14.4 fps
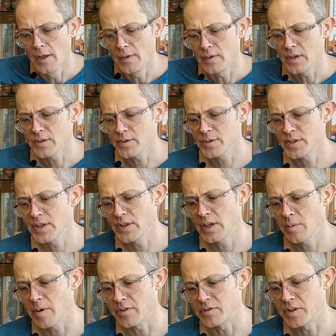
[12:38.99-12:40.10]
interesting thing
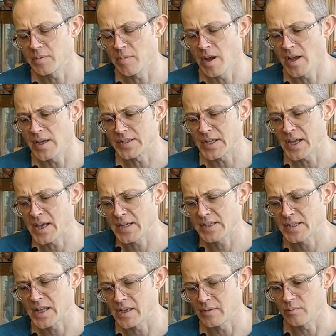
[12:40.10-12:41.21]
about Jingmai is it has
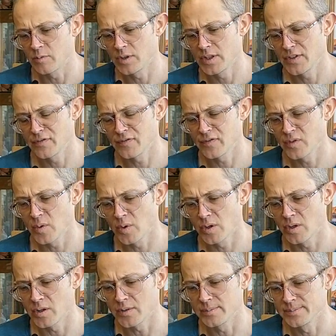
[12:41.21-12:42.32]
that really
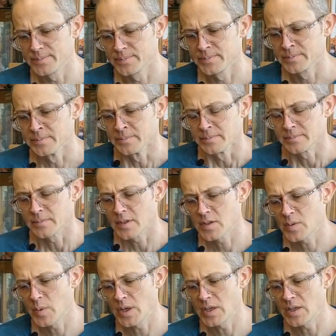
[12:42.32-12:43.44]
floral
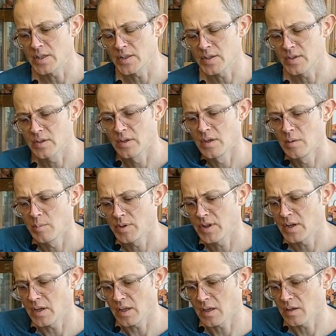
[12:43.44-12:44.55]
sweetness, but
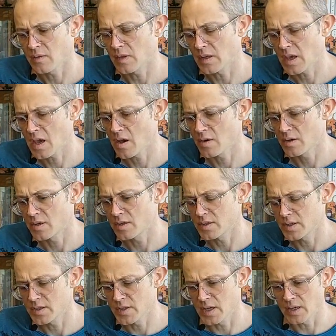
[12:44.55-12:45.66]
then it counters.
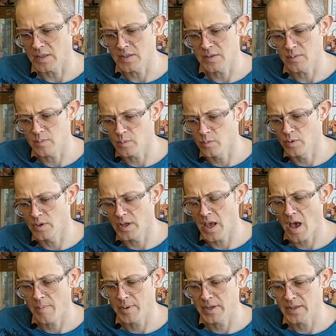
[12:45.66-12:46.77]
It's like it's really
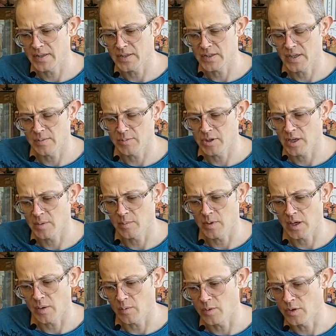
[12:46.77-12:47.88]
happening at the same time,
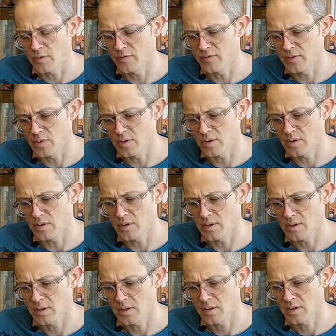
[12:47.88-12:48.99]
like a real floral
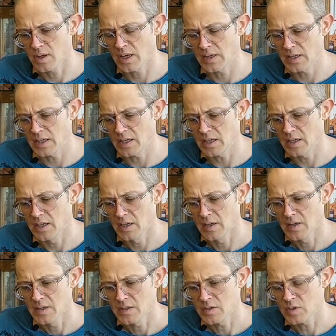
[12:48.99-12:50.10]
honey
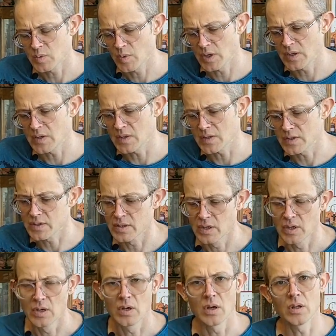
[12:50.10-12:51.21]
sweetness,
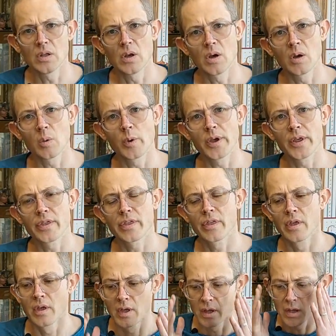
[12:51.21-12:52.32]
along with
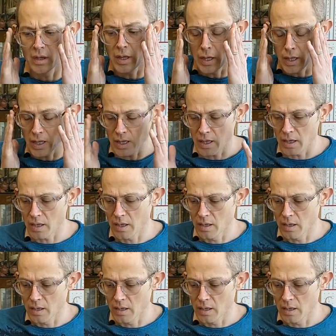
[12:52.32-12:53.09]
a